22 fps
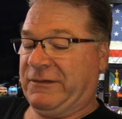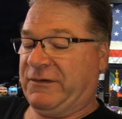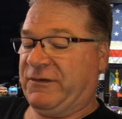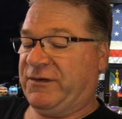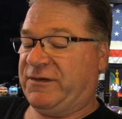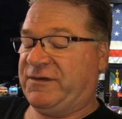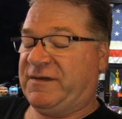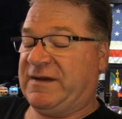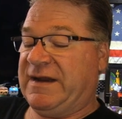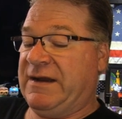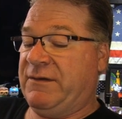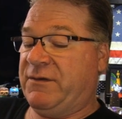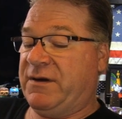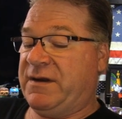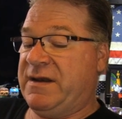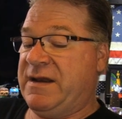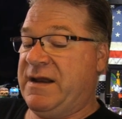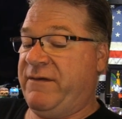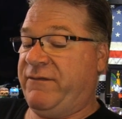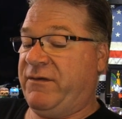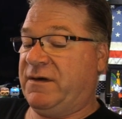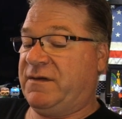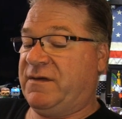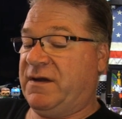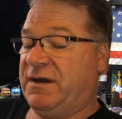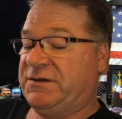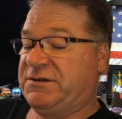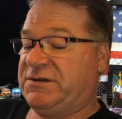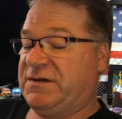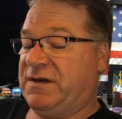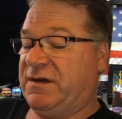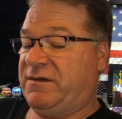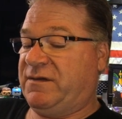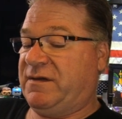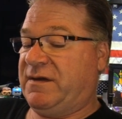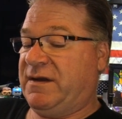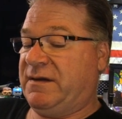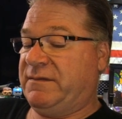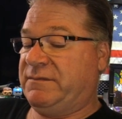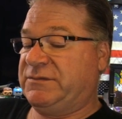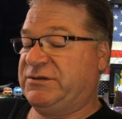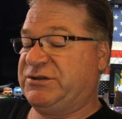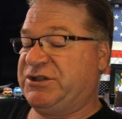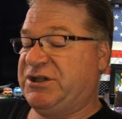Christine would never touch this
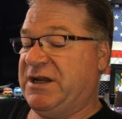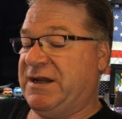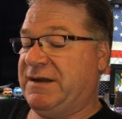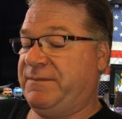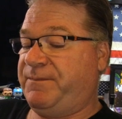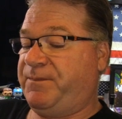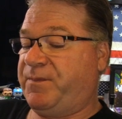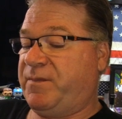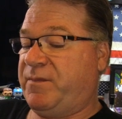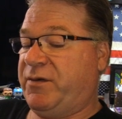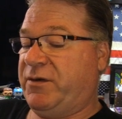shit.